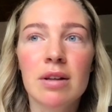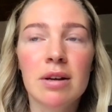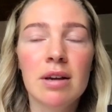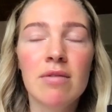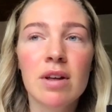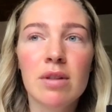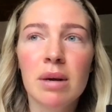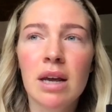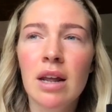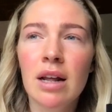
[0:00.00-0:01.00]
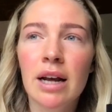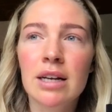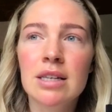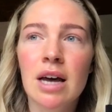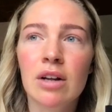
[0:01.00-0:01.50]
even at the beginning, like
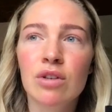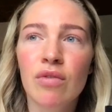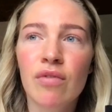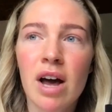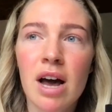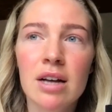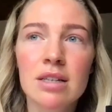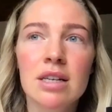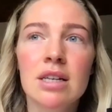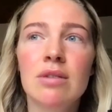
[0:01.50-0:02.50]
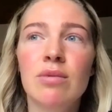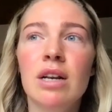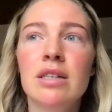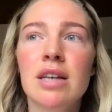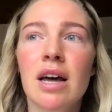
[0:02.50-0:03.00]
starting to fast and
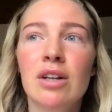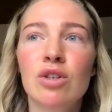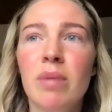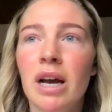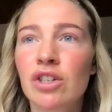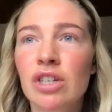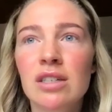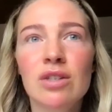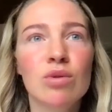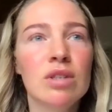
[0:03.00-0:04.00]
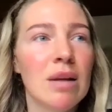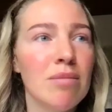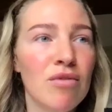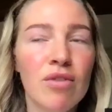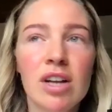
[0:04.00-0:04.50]
really starting to beg Jesus to set
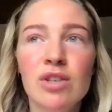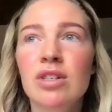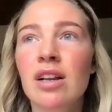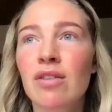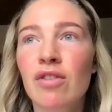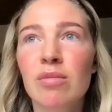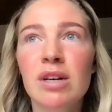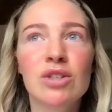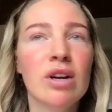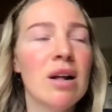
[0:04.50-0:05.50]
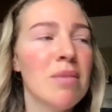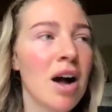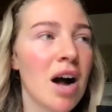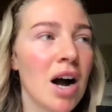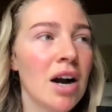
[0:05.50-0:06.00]
me free, to deliver me, to hear
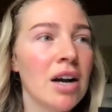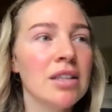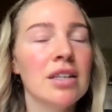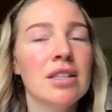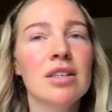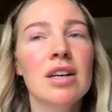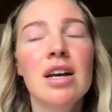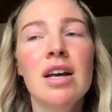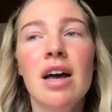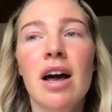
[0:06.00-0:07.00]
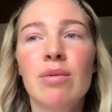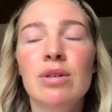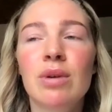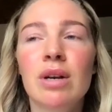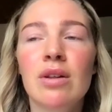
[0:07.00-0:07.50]
my heart. And I
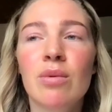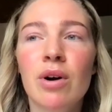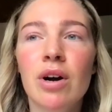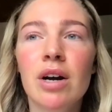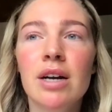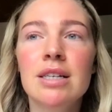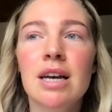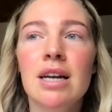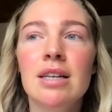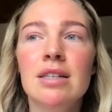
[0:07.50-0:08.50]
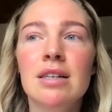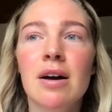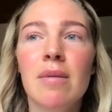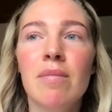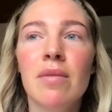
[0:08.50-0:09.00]
was reading the word, and
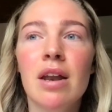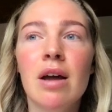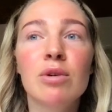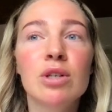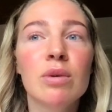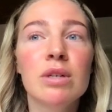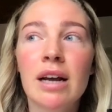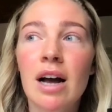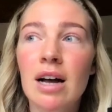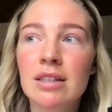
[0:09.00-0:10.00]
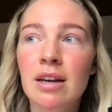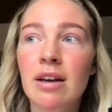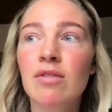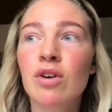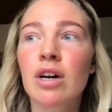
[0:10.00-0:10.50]
um, and I was always like asking
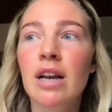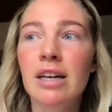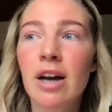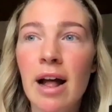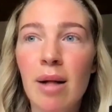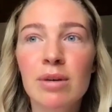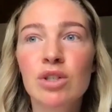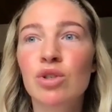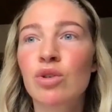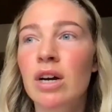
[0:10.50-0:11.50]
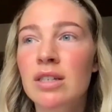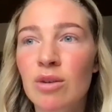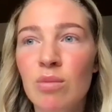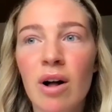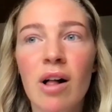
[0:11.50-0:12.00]
even God, like, help me to trust
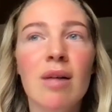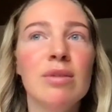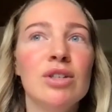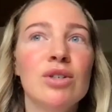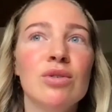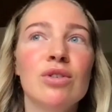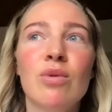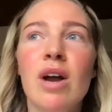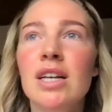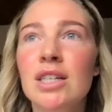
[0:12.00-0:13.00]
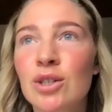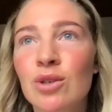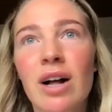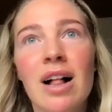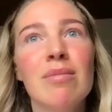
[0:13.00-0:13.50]
you more, help me to surrender to
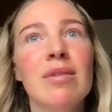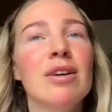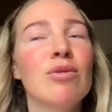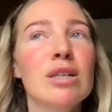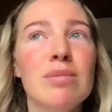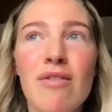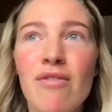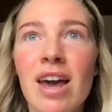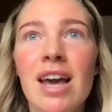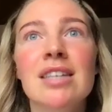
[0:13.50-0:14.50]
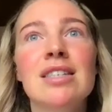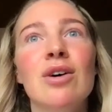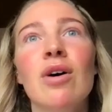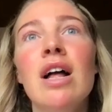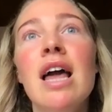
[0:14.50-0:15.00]
you, help me increase my faith.
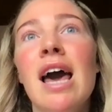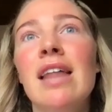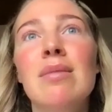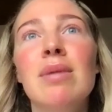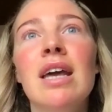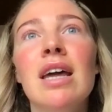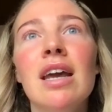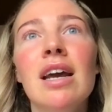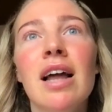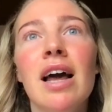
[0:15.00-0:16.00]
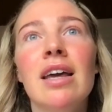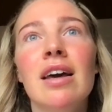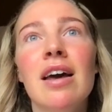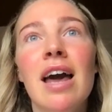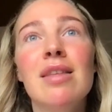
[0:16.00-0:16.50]
So at the beginning, like
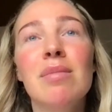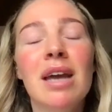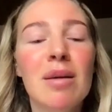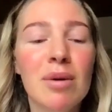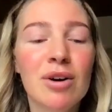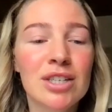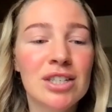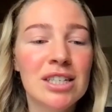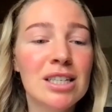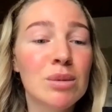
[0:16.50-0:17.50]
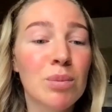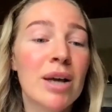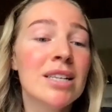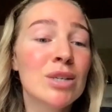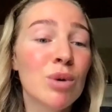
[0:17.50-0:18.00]
at the beginning, because Jesus'
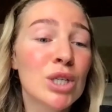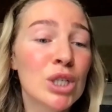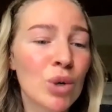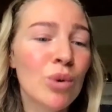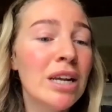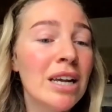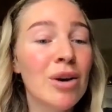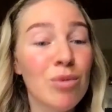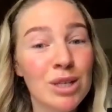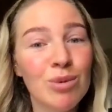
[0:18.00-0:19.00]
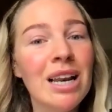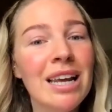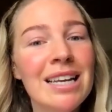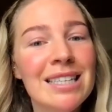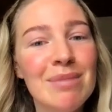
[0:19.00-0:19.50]
presence was so near, it was really
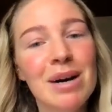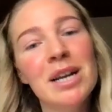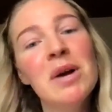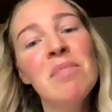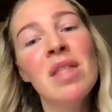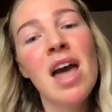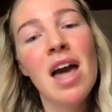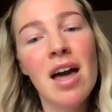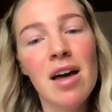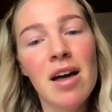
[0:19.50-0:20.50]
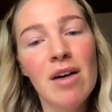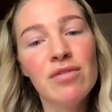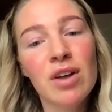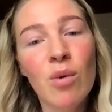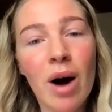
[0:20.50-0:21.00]
easy. But Uh,
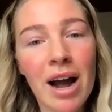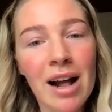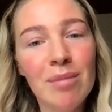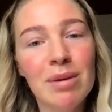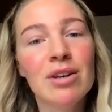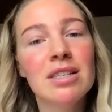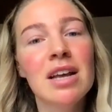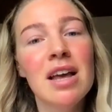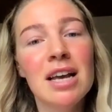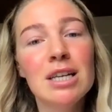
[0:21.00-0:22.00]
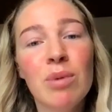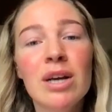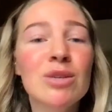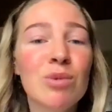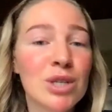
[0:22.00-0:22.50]
after a while, because his
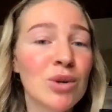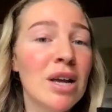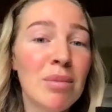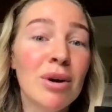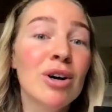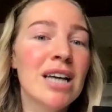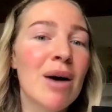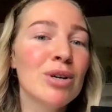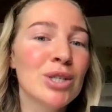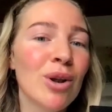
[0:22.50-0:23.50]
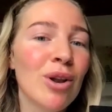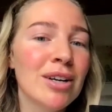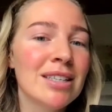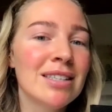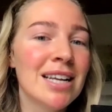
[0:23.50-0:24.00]
presence was so near, because I was so
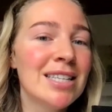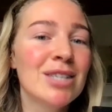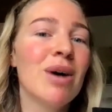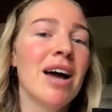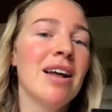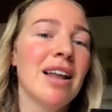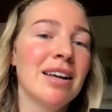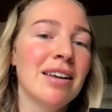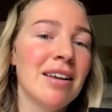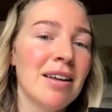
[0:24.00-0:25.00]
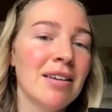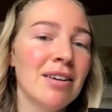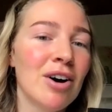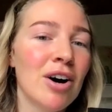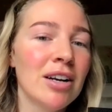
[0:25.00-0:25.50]
lost, this is why like
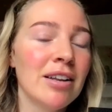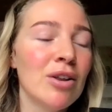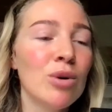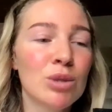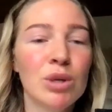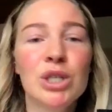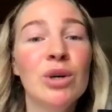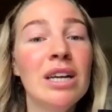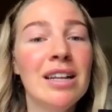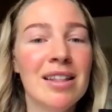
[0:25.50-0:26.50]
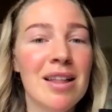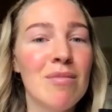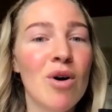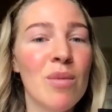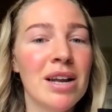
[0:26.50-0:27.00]
God knows what you need in that
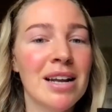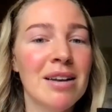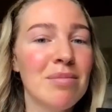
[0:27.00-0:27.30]
moment, and